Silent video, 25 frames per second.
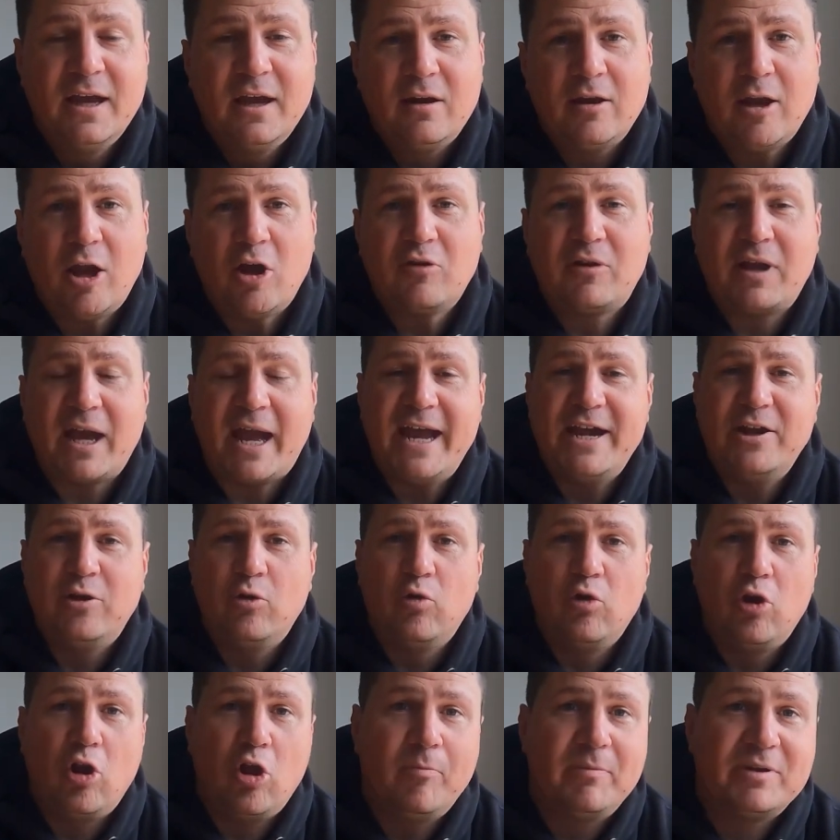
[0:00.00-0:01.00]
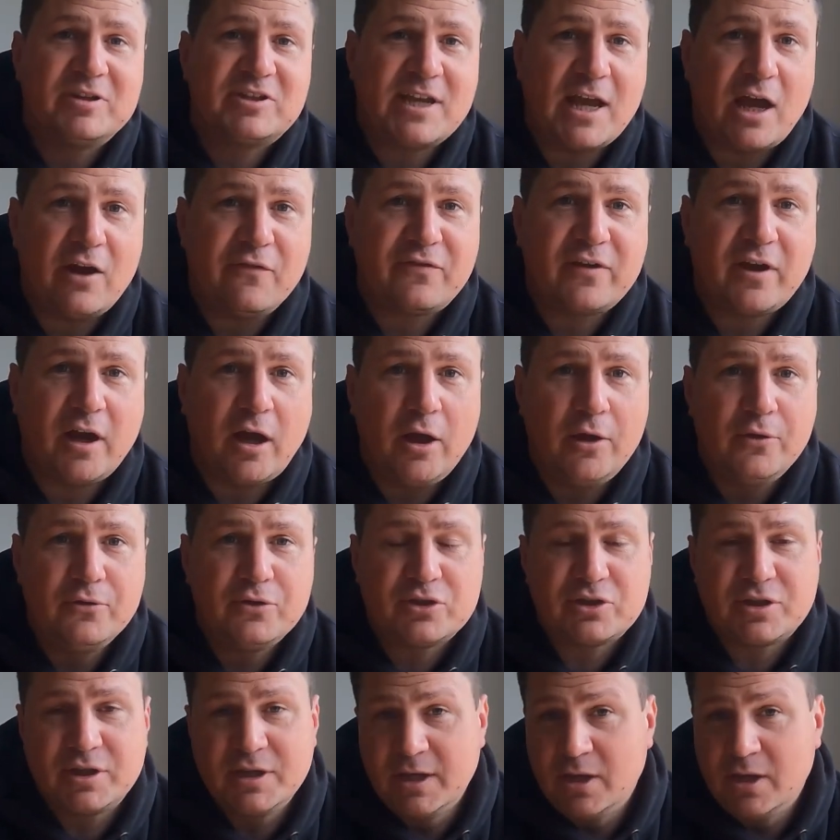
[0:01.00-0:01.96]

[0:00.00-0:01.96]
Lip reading: located all along the south coast,